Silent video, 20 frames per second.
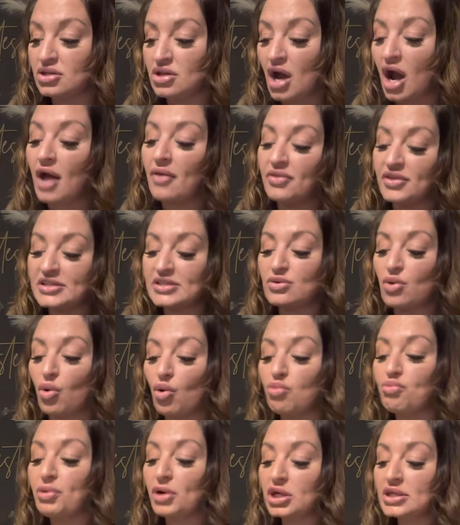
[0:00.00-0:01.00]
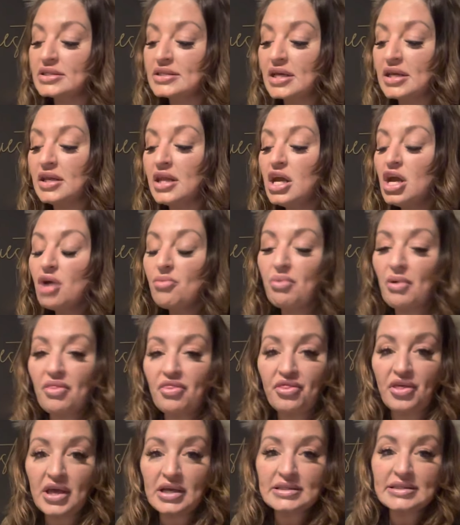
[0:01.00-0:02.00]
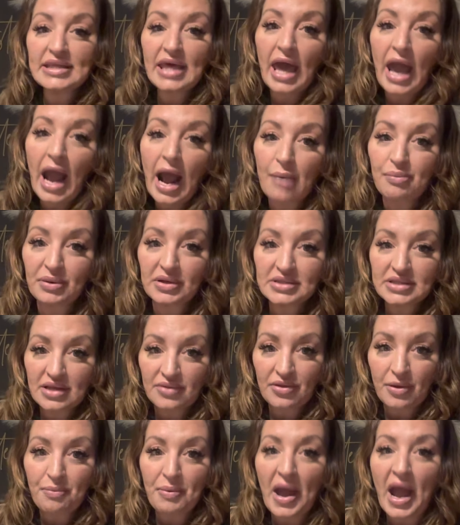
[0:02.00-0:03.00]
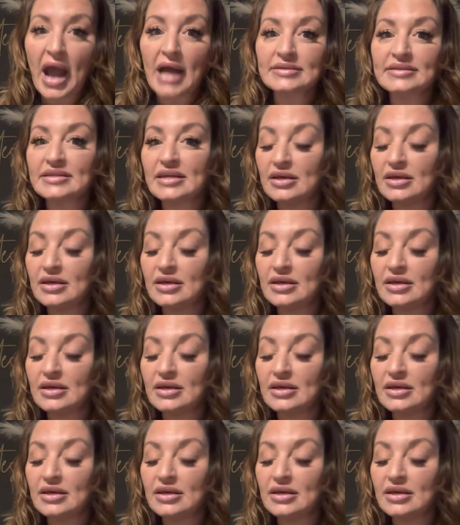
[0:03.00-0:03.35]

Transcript: Not this whole person, but things that happened in the past.